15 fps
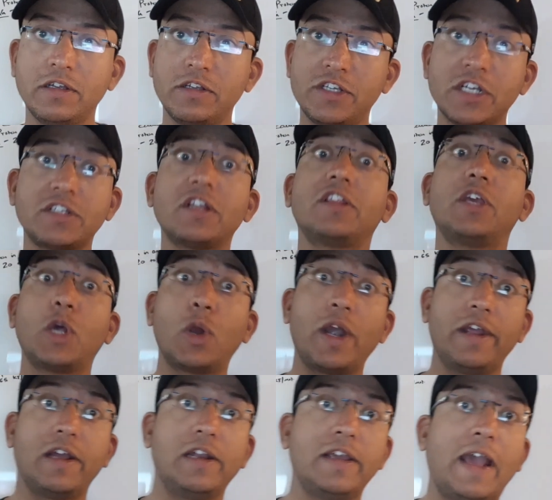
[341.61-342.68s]
just the
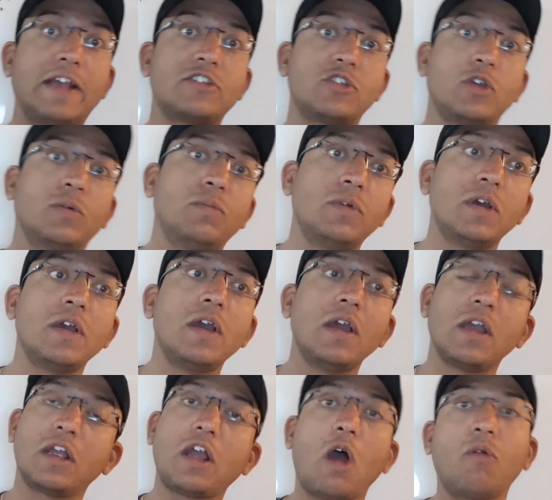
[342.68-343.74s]
theoretically, assume
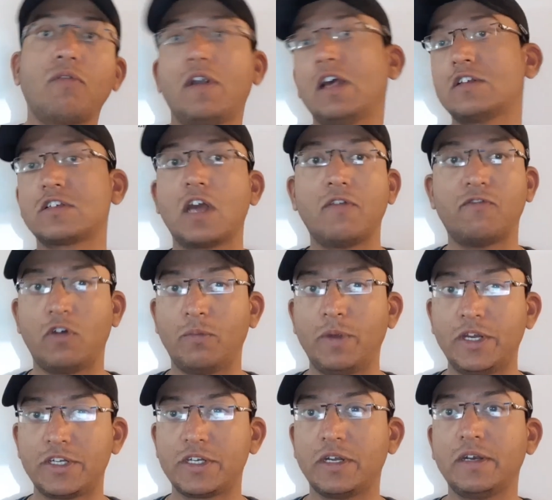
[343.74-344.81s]
countless
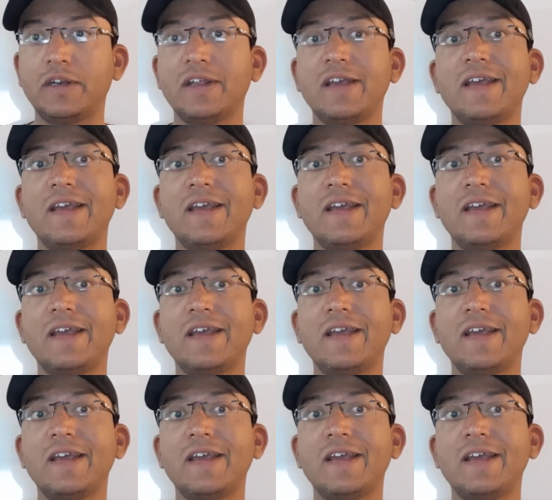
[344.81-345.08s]
conformation,